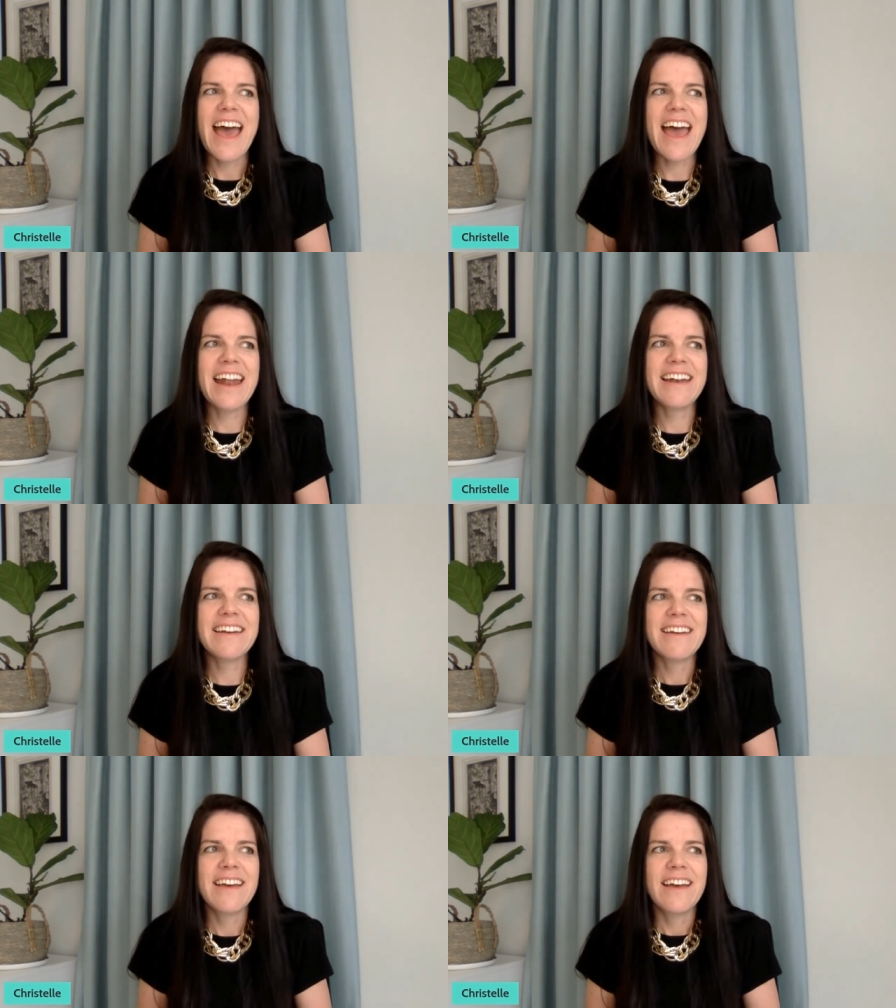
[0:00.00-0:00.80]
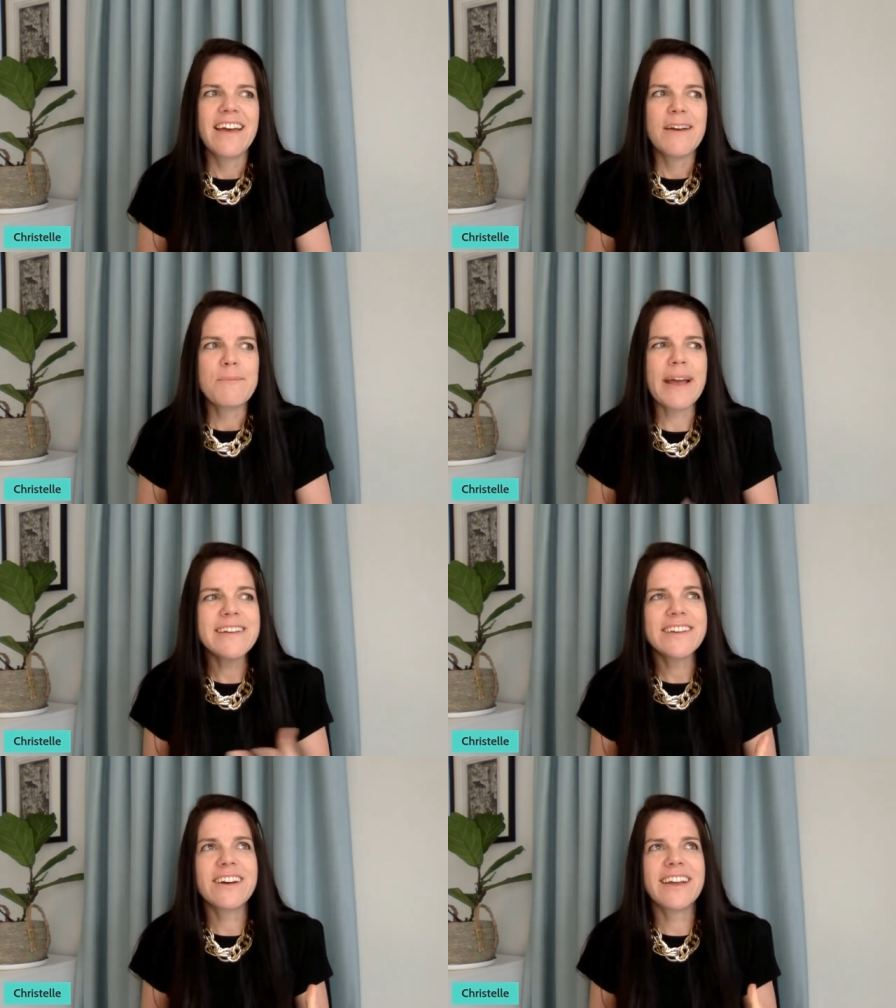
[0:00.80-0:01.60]
And
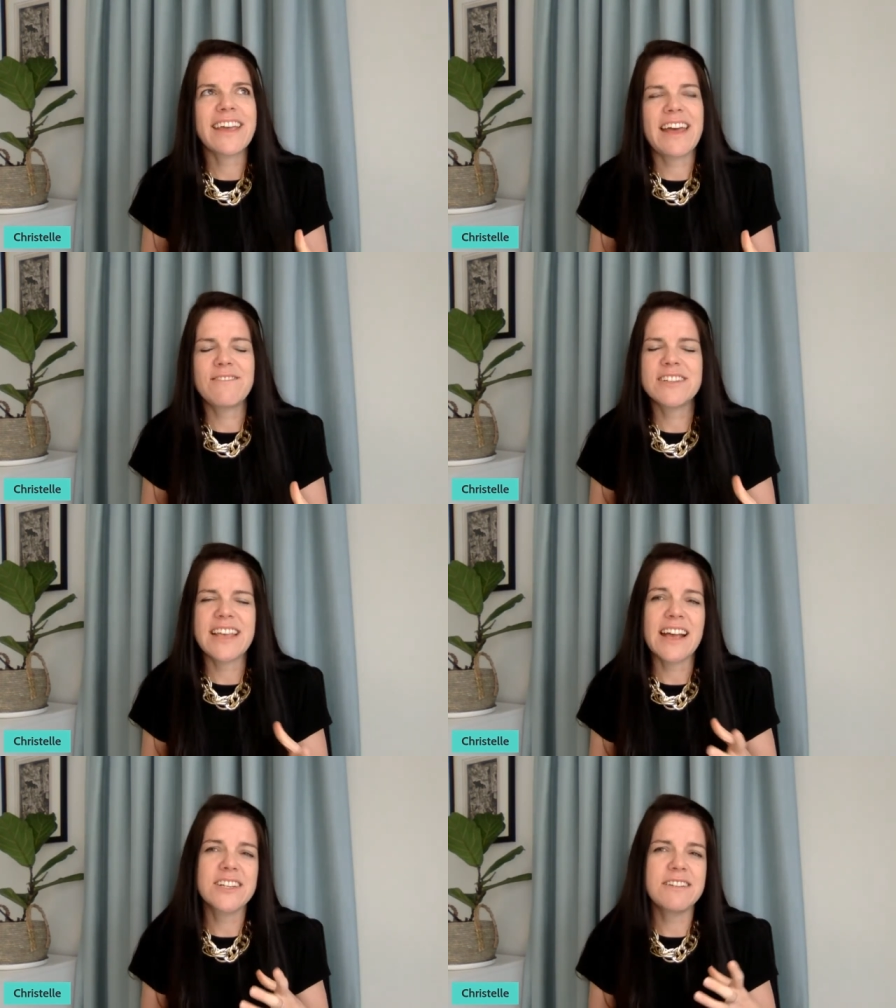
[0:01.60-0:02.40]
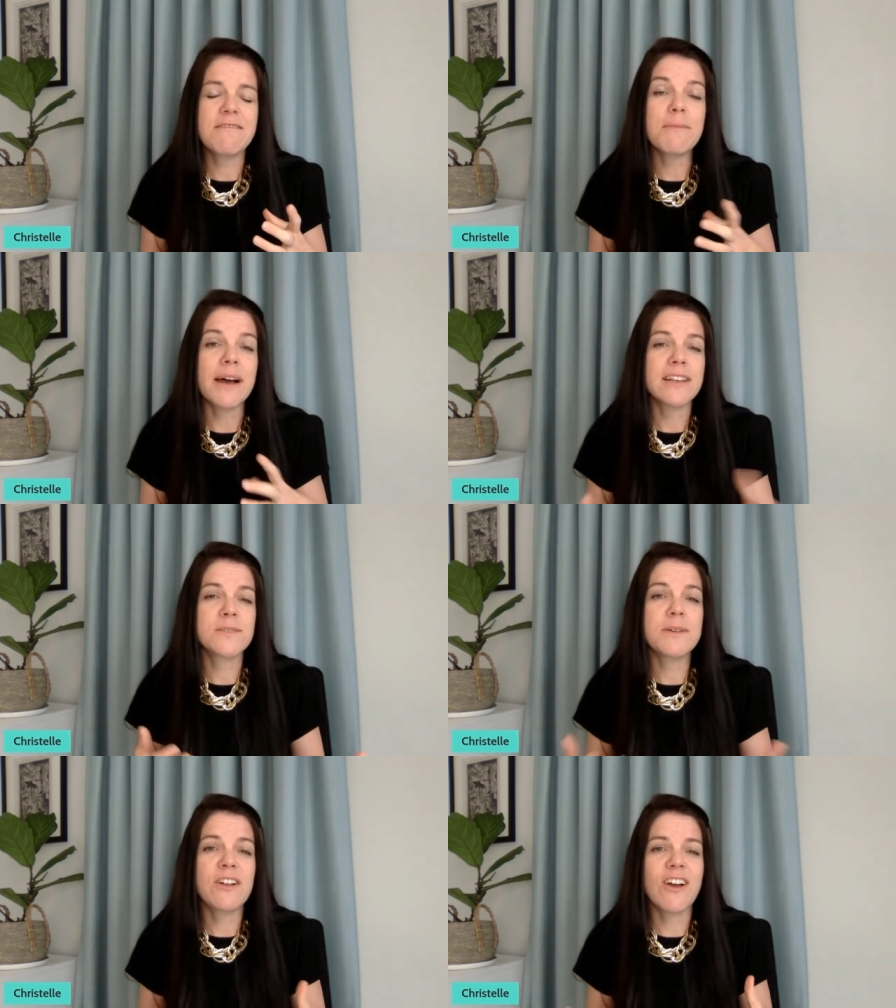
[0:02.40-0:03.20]
painting on a canvas actually
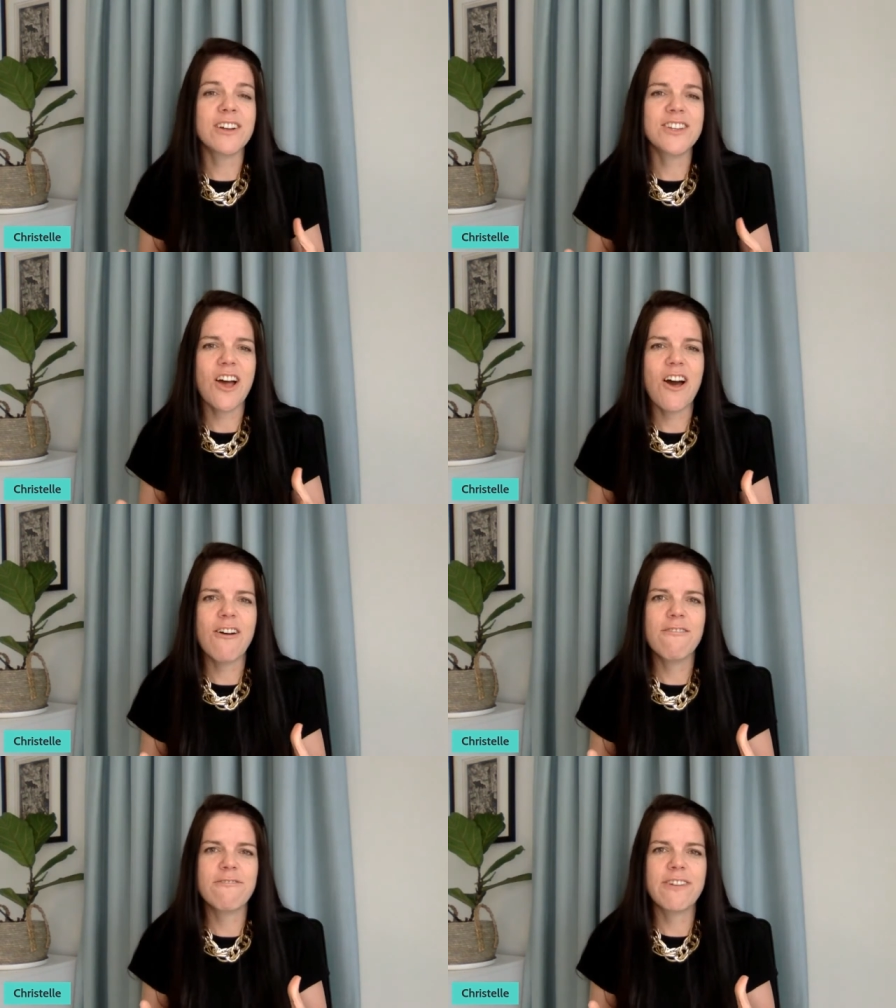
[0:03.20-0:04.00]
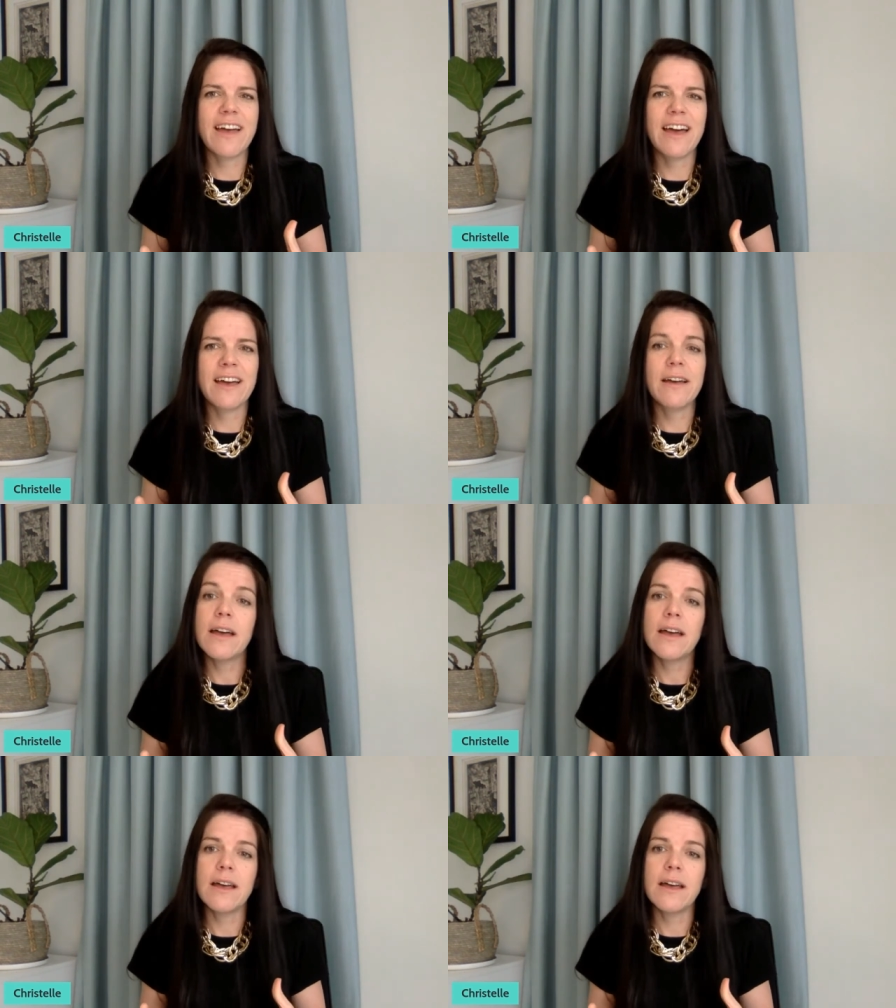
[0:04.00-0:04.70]
reminds me a lot of uh,